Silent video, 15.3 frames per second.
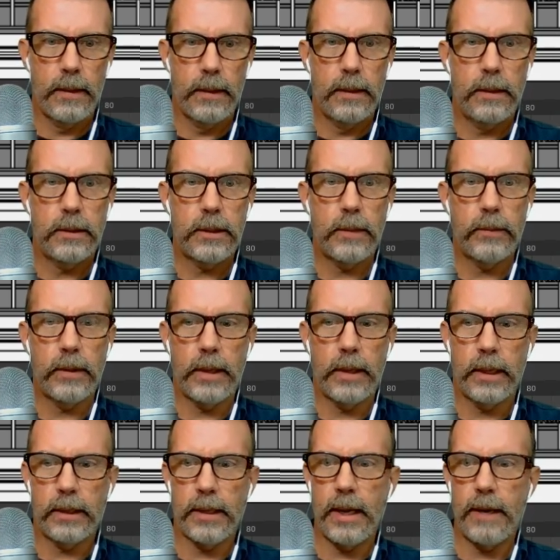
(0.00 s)
Something
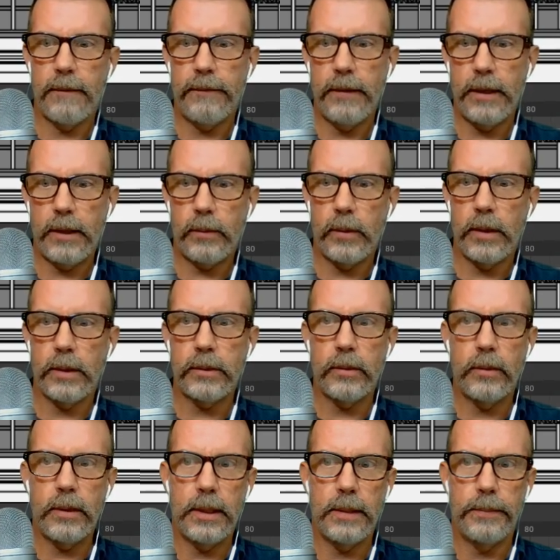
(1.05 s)
like that. I feel like we also
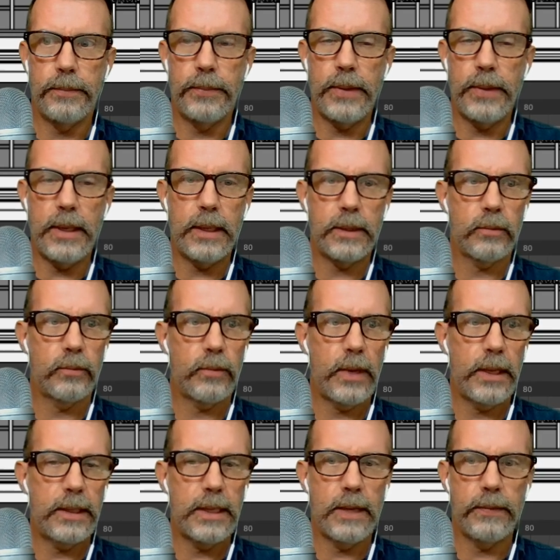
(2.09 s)
need a bit
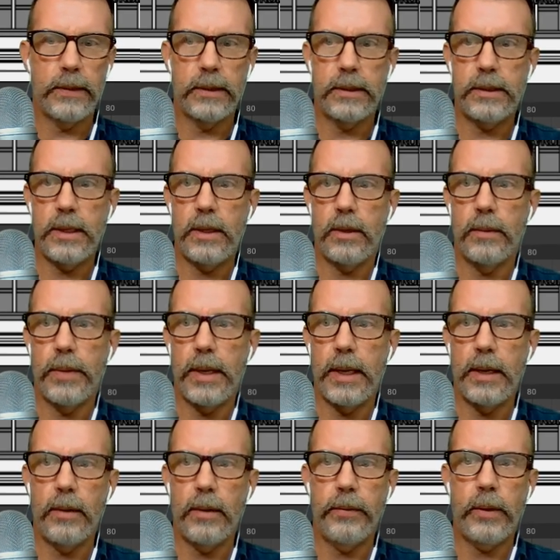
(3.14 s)
right down the center, but I
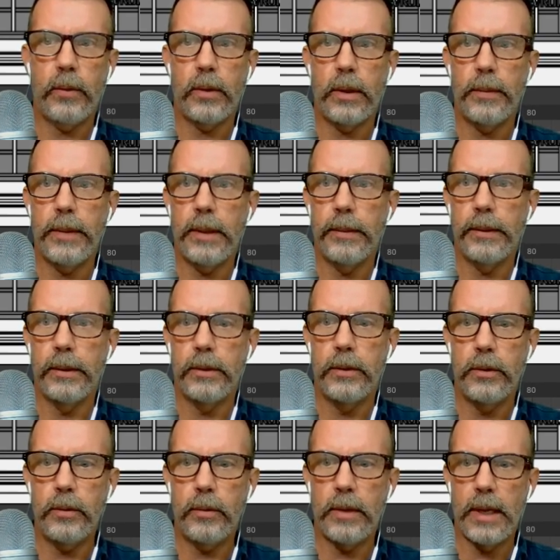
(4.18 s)
don't think we're going to be able to
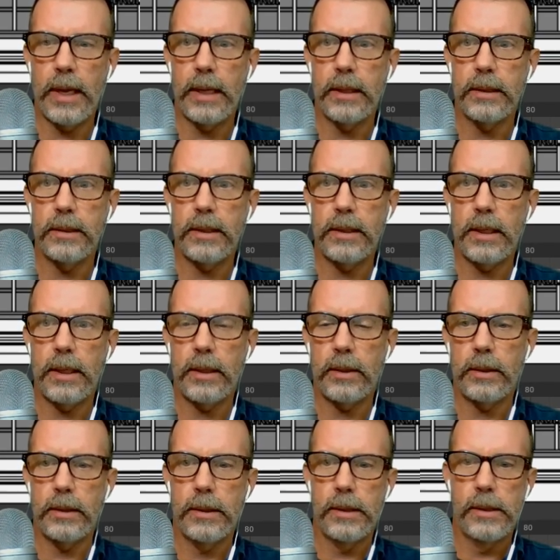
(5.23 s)
do that
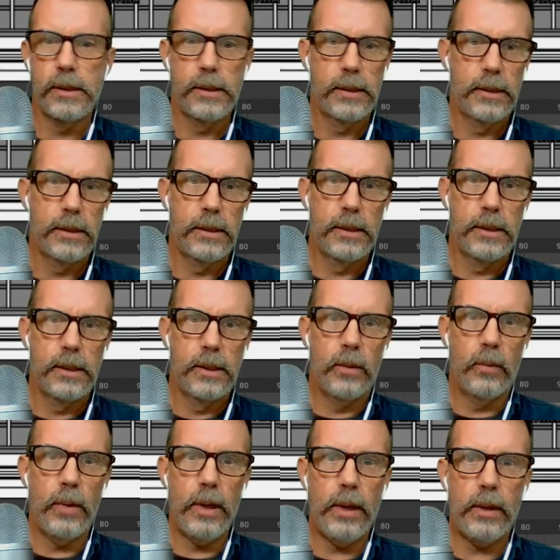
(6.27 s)
until...
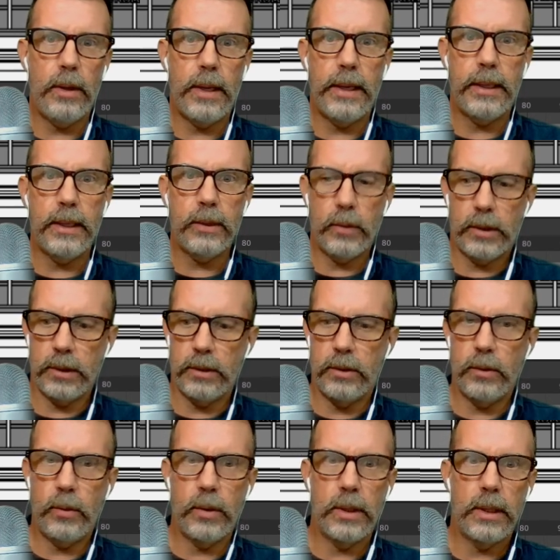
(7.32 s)
Well, I guess we could
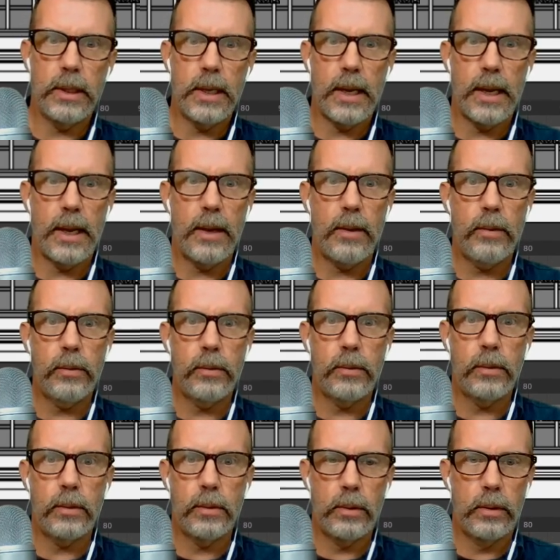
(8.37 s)
do it now.
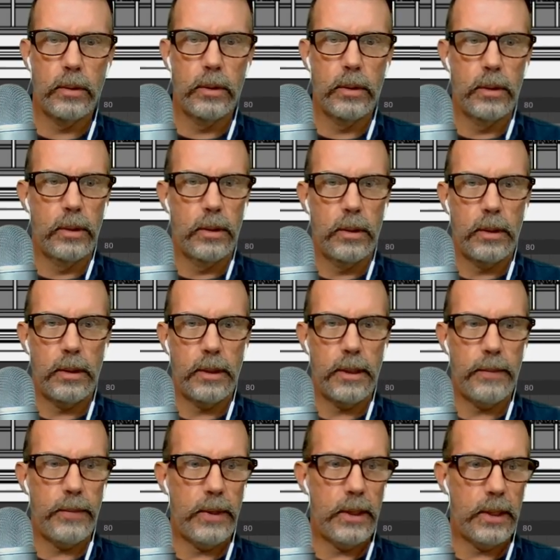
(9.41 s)
Let me